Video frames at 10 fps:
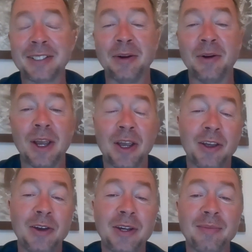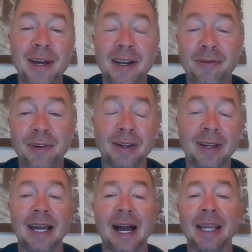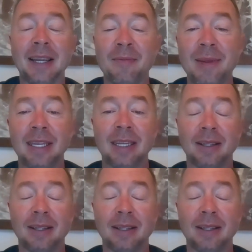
So you can benefit. I can